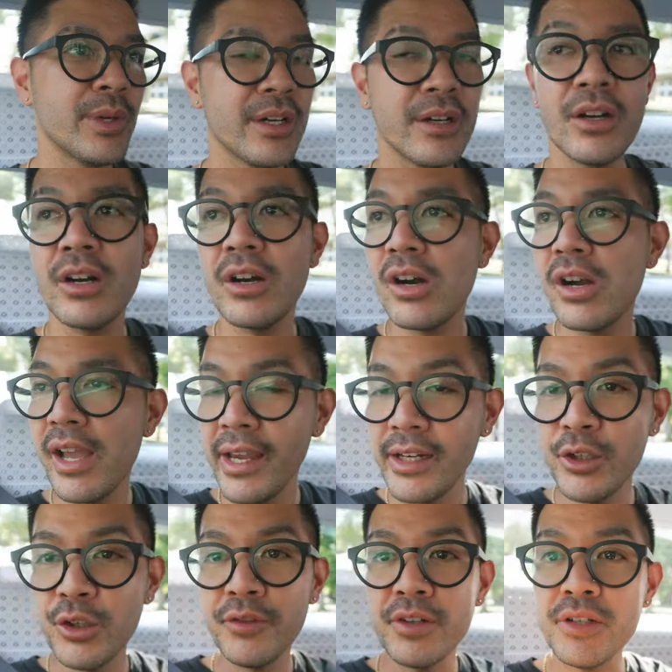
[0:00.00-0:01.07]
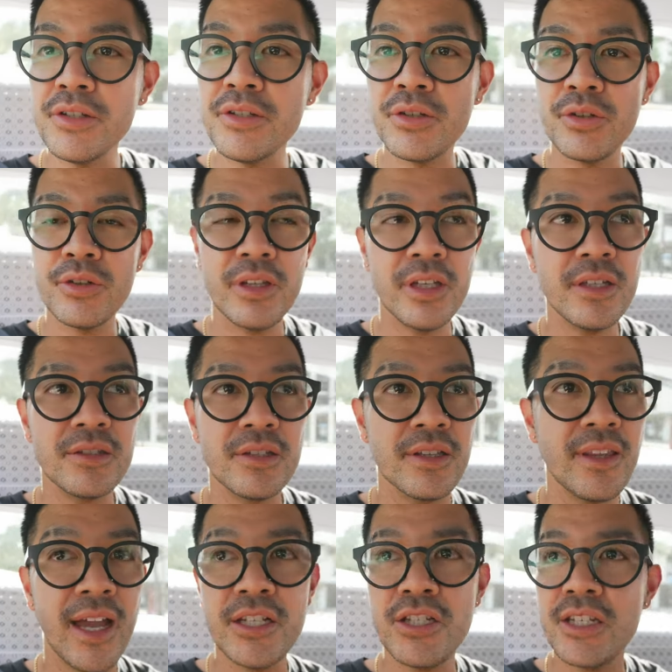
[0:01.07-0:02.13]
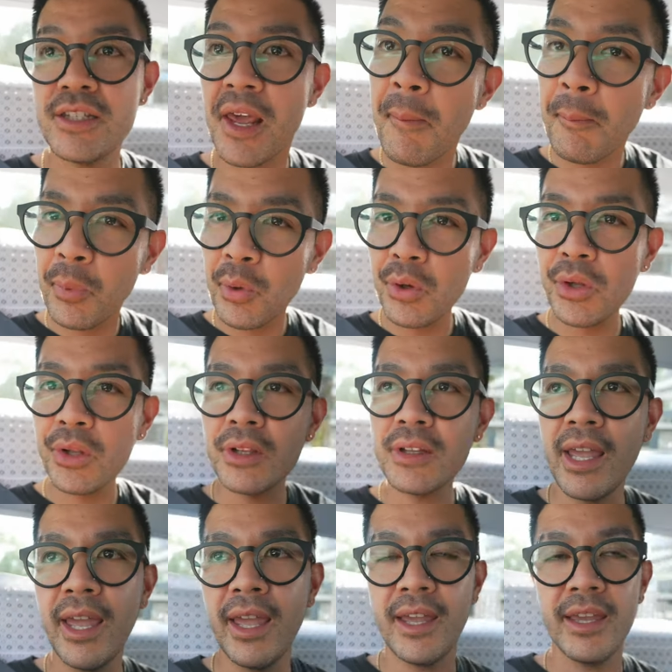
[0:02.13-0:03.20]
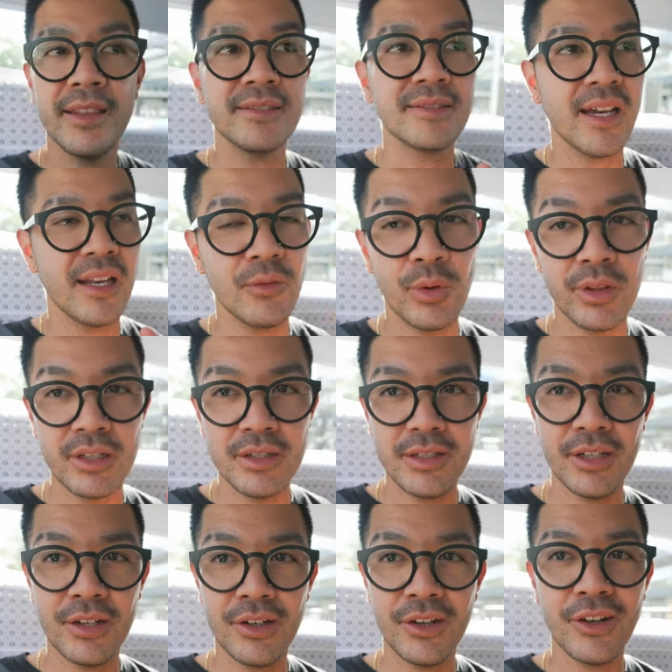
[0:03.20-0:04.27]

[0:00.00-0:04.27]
we're headed over to the Todaiji Temple, and that's kind of where the deer